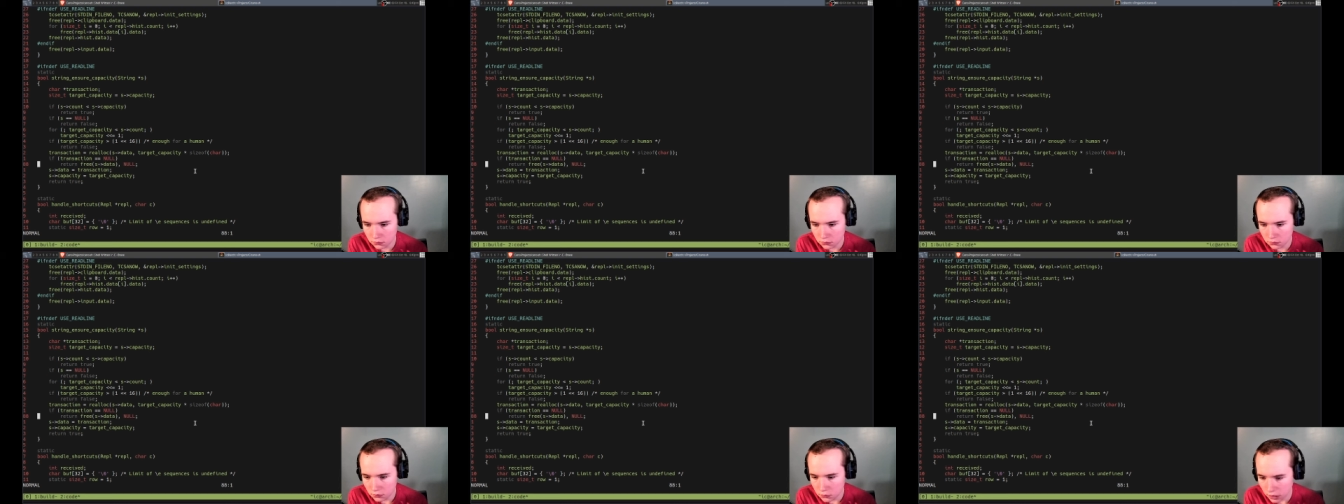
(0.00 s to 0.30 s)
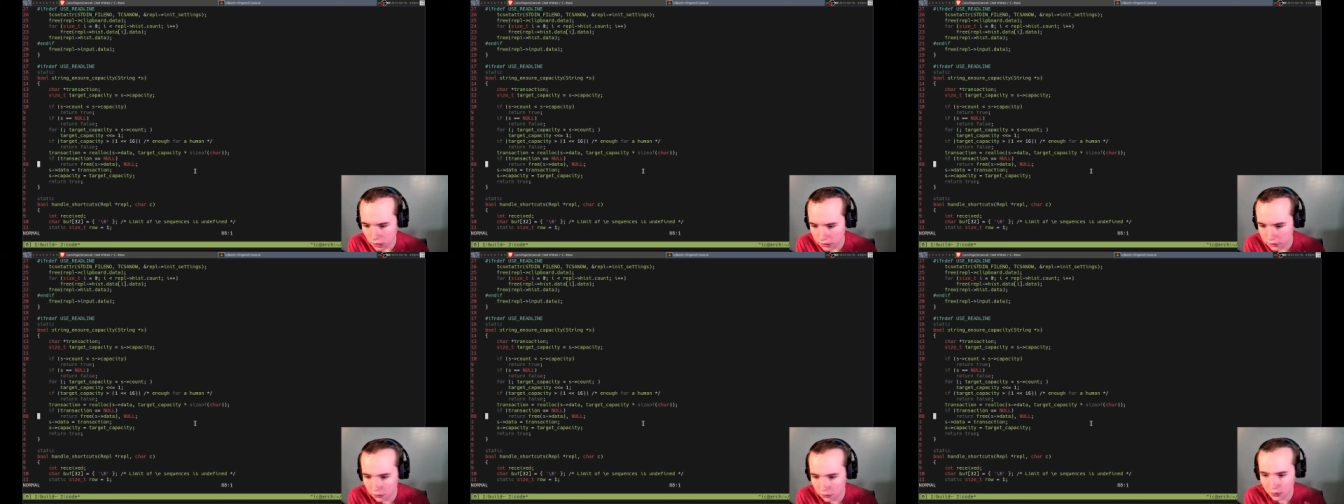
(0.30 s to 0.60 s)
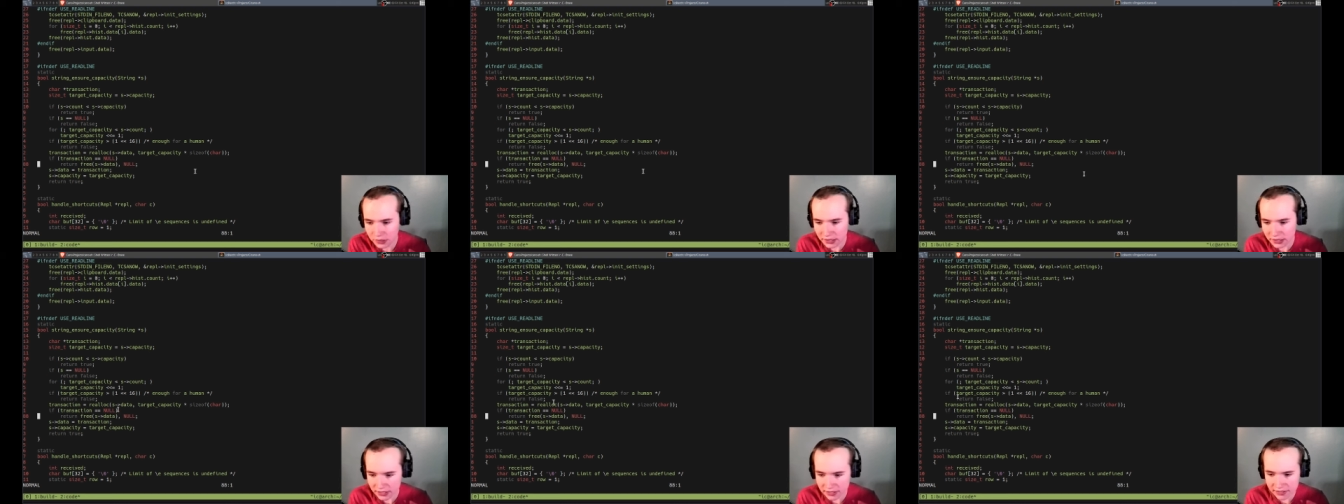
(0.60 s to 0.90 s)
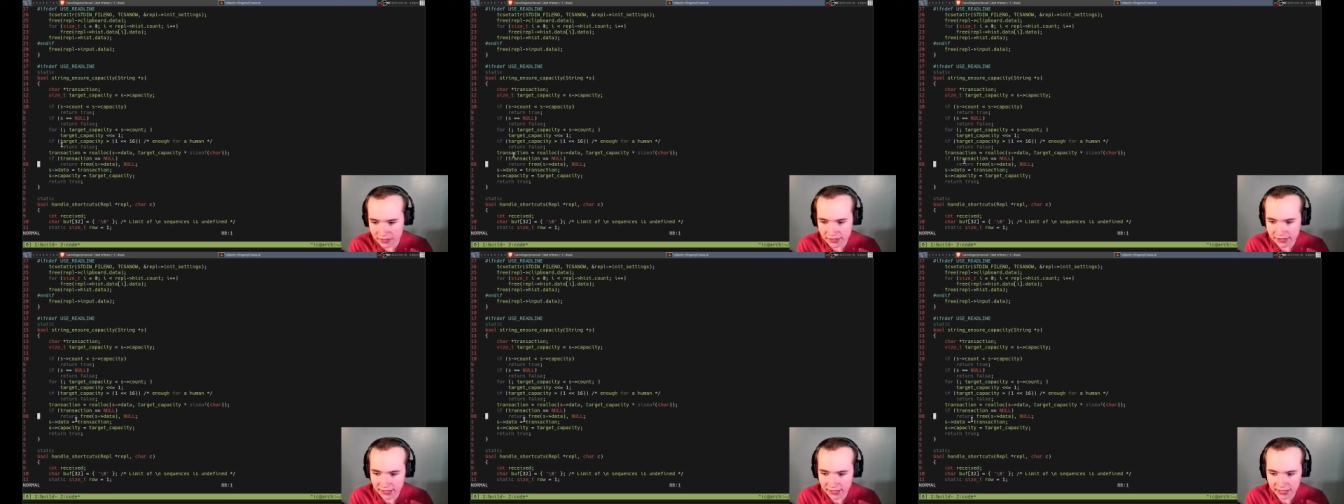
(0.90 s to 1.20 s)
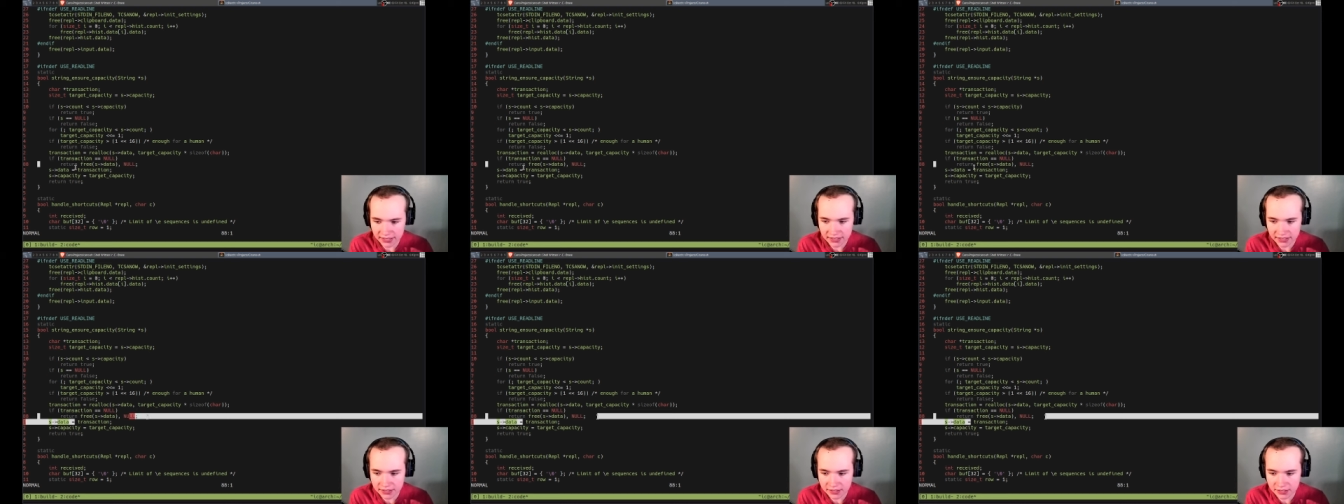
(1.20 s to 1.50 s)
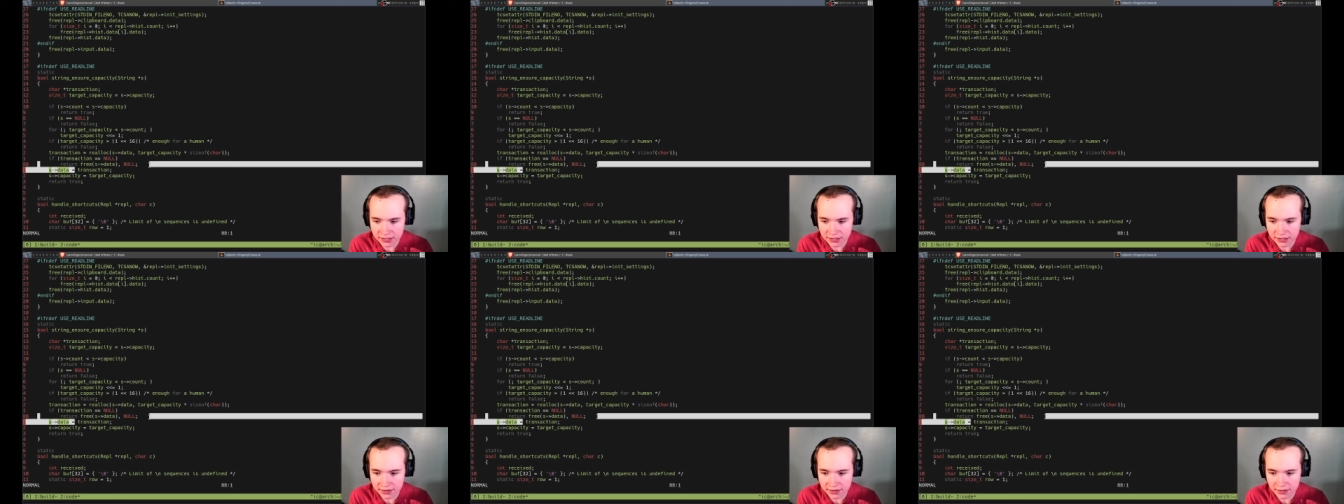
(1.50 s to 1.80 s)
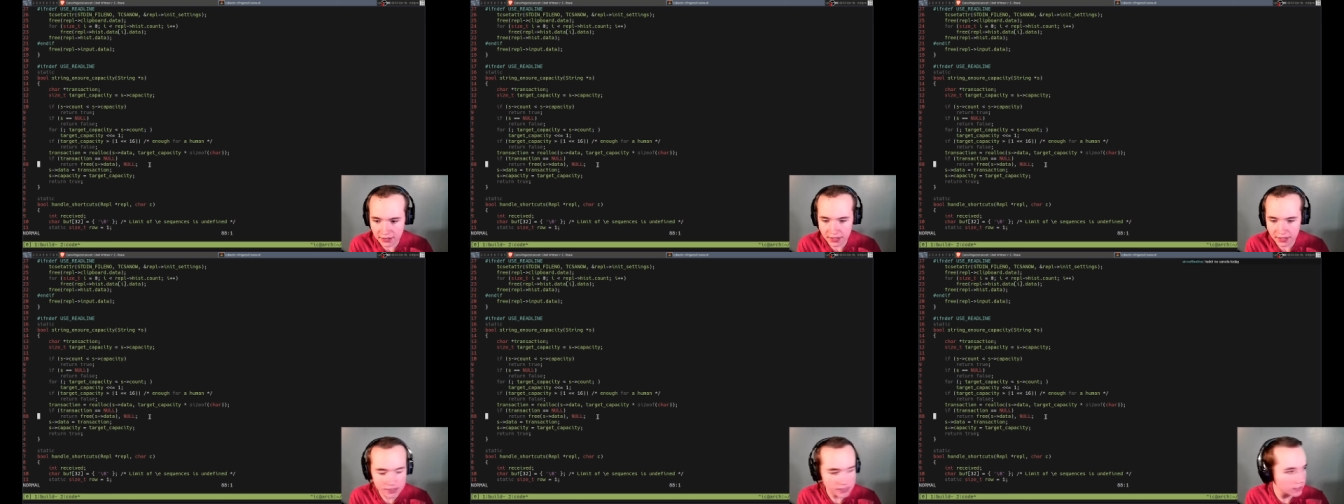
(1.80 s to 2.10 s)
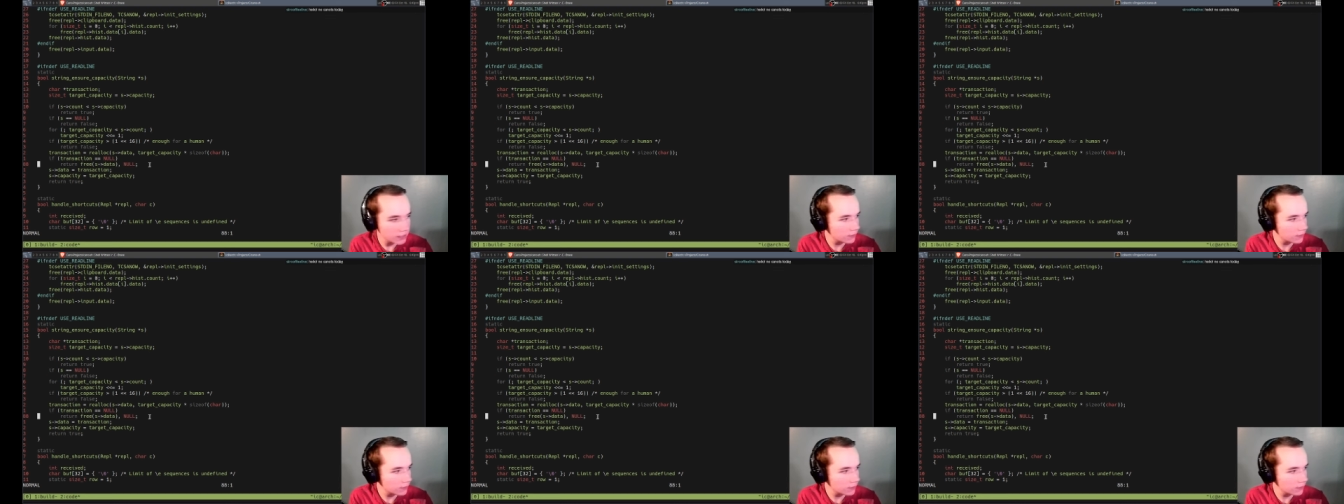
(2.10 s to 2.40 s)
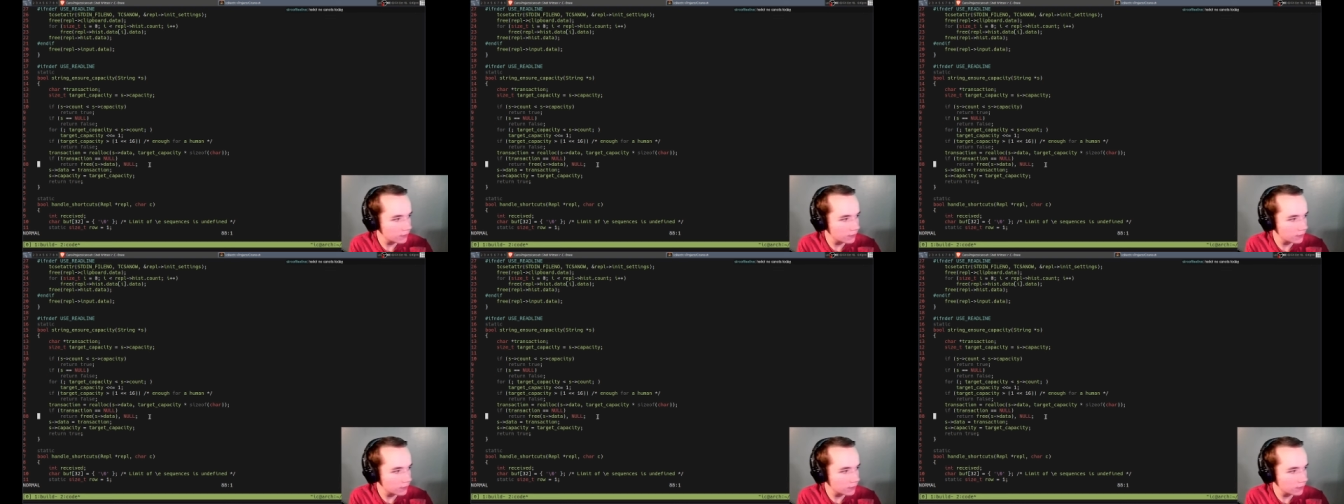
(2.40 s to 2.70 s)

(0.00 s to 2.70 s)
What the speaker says: don't know what this syntax is, because Sigma wrote it.